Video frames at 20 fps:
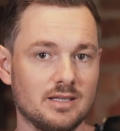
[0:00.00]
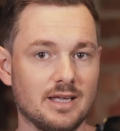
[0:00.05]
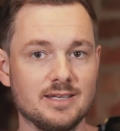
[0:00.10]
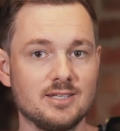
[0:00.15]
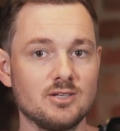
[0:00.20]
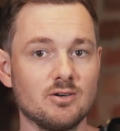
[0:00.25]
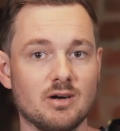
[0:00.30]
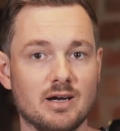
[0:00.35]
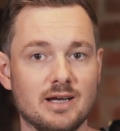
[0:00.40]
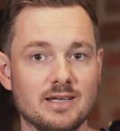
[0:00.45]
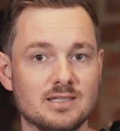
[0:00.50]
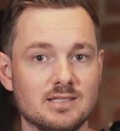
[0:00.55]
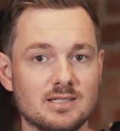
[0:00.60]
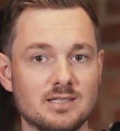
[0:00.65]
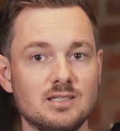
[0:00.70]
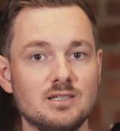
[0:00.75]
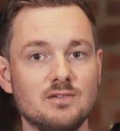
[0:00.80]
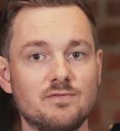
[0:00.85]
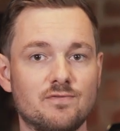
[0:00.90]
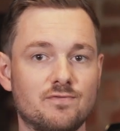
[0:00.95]
then your IT
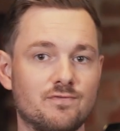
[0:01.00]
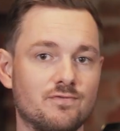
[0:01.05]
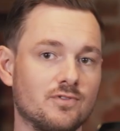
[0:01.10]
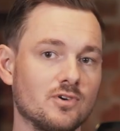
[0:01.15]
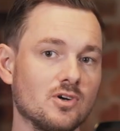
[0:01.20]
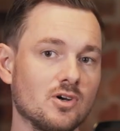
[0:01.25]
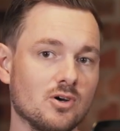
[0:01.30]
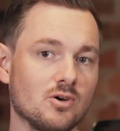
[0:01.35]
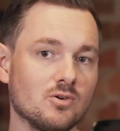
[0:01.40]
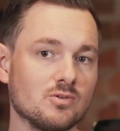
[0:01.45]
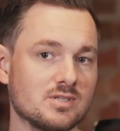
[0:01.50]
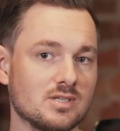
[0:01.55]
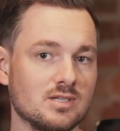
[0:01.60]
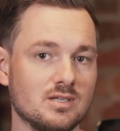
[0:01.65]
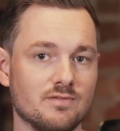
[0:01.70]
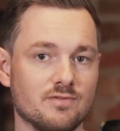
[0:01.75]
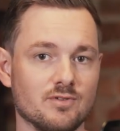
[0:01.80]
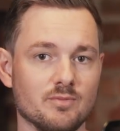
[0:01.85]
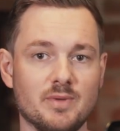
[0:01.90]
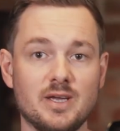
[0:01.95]
throws an
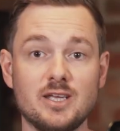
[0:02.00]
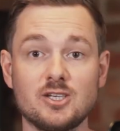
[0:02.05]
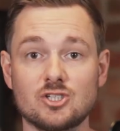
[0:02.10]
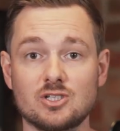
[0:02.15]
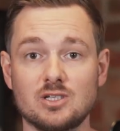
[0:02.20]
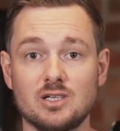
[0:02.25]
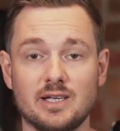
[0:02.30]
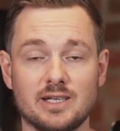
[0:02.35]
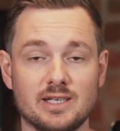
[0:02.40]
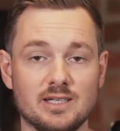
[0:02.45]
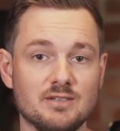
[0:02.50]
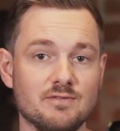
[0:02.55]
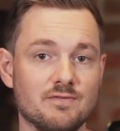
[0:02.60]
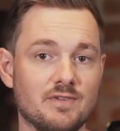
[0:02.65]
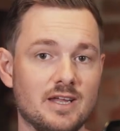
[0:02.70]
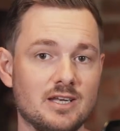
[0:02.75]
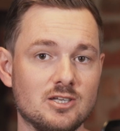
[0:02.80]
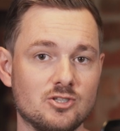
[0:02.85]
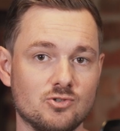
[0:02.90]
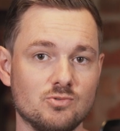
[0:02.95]
information like an
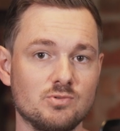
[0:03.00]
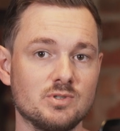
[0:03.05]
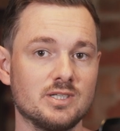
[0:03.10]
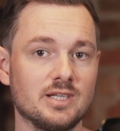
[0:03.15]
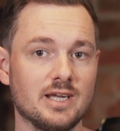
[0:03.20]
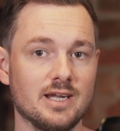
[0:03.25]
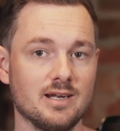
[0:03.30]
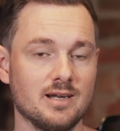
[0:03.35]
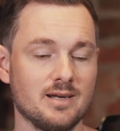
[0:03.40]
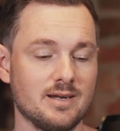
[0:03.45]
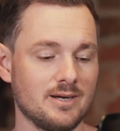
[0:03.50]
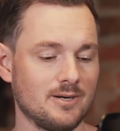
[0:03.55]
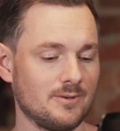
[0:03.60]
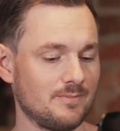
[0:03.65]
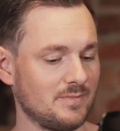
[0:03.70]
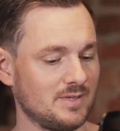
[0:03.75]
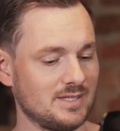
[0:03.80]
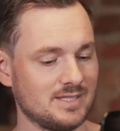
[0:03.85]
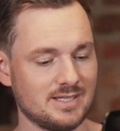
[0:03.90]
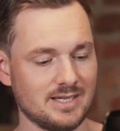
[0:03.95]
event to the data layer
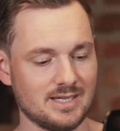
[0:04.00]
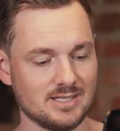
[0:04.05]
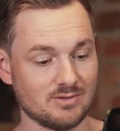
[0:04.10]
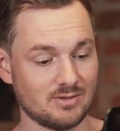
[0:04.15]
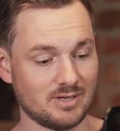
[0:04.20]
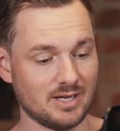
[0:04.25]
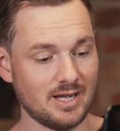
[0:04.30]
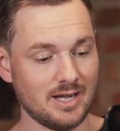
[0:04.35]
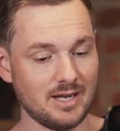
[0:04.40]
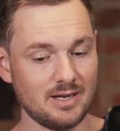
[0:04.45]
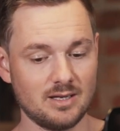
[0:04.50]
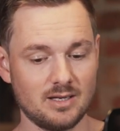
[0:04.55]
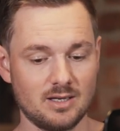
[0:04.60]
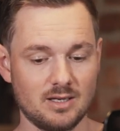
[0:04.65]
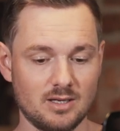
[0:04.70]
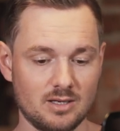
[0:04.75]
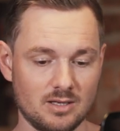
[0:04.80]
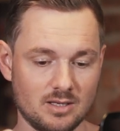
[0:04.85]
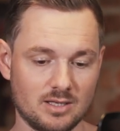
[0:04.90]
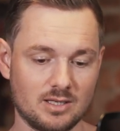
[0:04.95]
and says, okay,
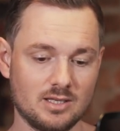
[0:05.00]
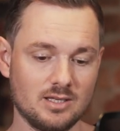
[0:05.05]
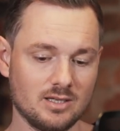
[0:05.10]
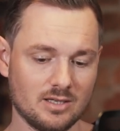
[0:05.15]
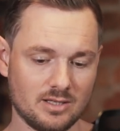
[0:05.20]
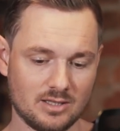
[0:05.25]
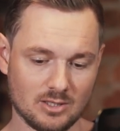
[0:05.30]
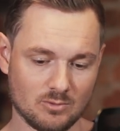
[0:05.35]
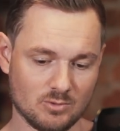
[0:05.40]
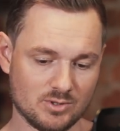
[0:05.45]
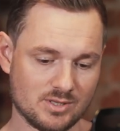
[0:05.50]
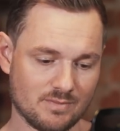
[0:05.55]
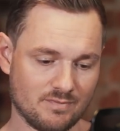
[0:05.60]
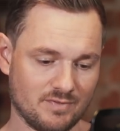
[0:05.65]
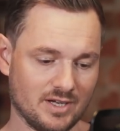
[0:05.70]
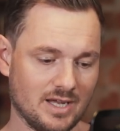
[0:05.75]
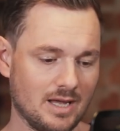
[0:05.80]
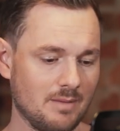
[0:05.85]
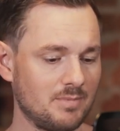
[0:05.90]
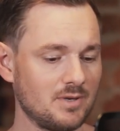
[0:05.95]
here there was
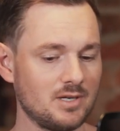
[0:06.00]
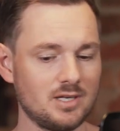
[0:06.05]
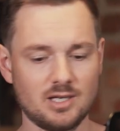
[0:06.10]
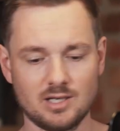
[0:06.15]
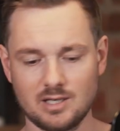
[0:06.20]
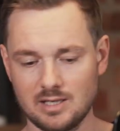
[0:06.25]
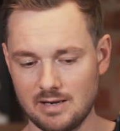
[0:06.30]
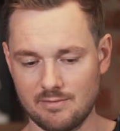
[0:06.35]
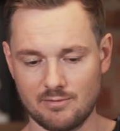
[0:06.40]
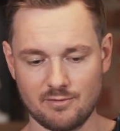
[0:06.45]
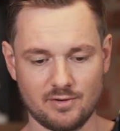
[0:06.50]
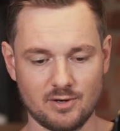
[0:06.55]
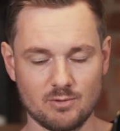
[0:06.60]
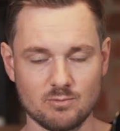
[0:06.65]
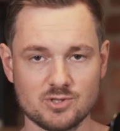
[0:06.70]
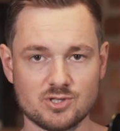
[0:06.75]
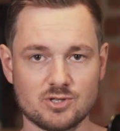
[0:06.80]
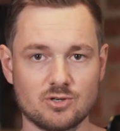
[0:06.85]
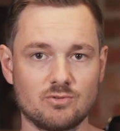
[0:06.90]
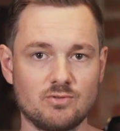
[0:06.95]
something happening, everything
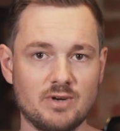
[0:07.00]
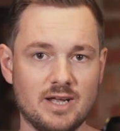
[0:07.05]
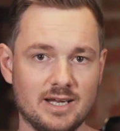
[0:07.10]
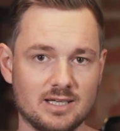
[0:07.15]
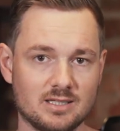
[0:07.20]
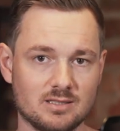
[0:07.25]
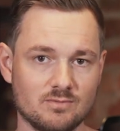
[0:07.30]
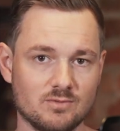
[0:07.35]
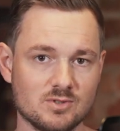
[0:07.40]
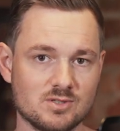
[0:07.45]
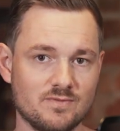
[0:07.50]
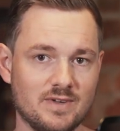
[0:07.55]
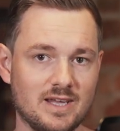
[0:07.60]
was correct, it was